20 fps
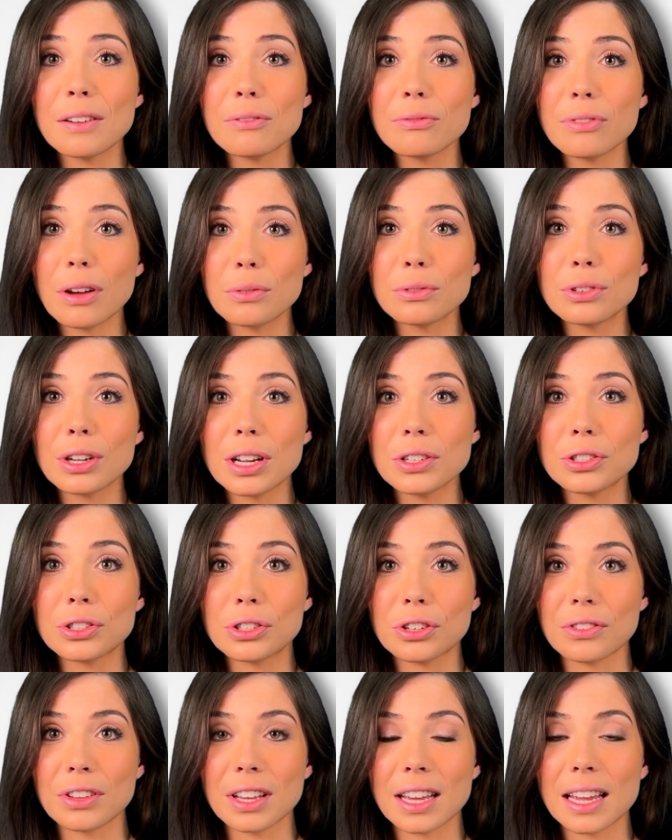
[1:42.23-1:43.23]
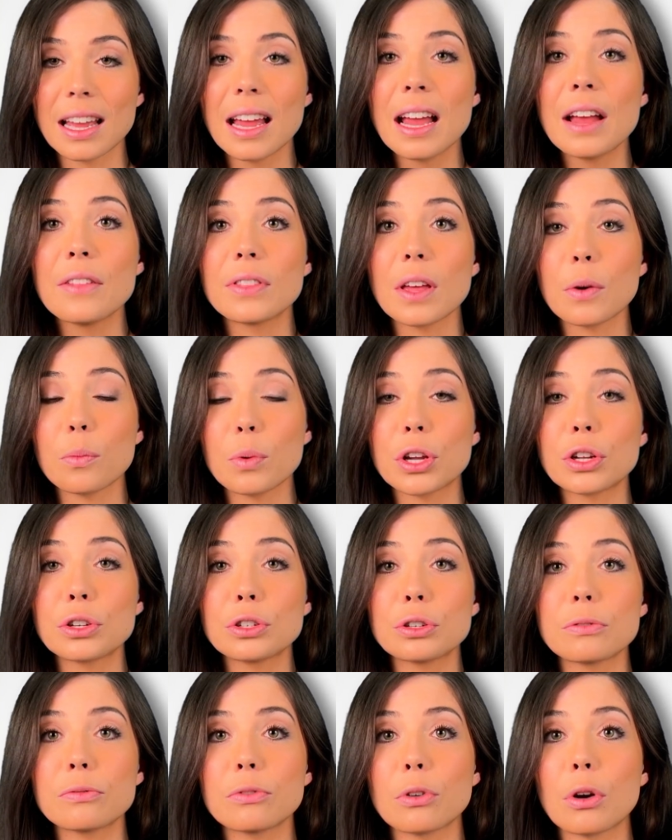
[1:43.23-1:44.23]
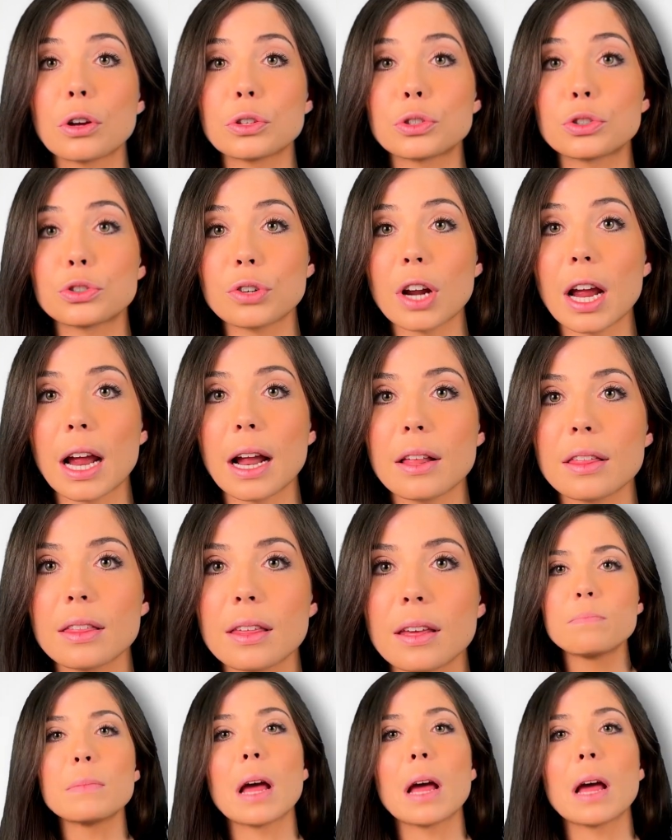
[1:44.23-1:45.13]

and foundationally that we can do for our strength.